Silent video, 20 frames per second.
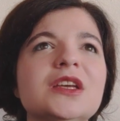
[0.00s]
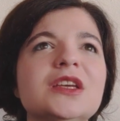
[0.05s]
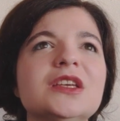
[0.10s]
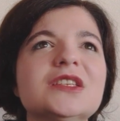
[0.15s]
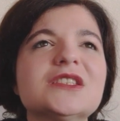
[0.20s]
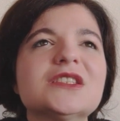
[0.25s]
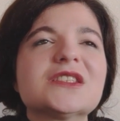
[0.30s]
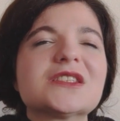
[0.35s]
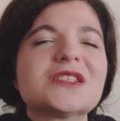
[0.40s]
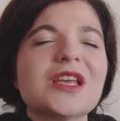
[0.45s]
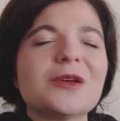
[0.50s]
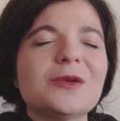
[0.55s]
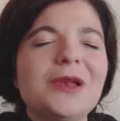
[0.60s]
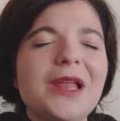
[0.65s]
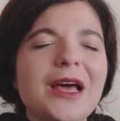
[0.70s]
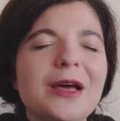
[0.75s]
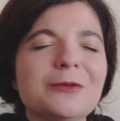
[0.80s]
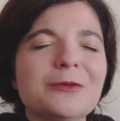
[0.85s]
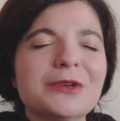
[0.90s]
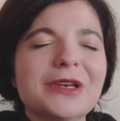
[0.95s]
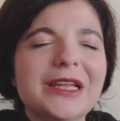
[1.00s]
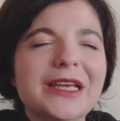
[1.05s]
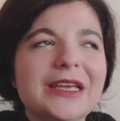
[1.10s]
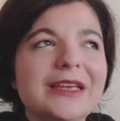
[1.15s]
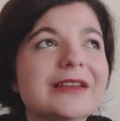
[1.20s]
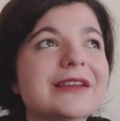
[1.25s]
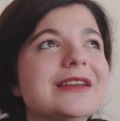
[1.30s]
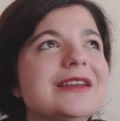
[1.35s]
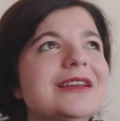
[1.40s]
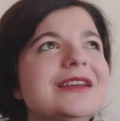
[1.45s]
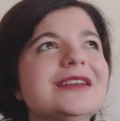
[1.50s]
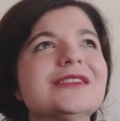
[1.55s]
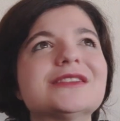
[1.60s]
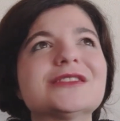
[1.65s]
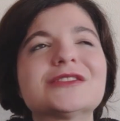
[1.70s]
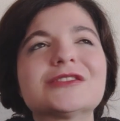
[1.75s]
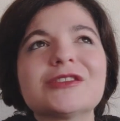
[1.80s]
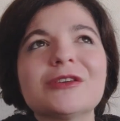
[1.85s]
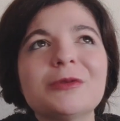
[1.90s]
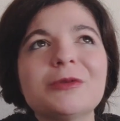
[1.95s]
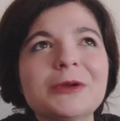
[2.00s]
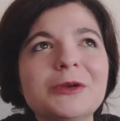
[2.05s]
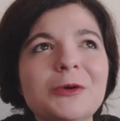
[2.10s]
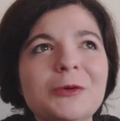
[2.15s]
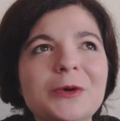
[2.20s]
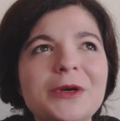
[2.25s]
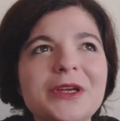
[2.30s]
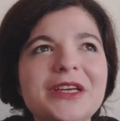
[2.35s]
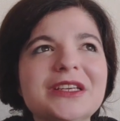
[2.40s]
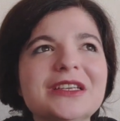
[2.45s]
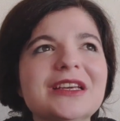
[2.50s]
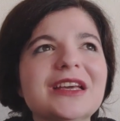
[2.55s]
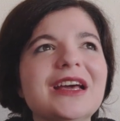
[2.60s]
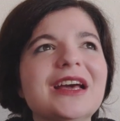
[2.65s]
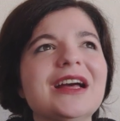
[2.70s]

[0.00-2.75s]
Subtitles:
so loudly, so annoying.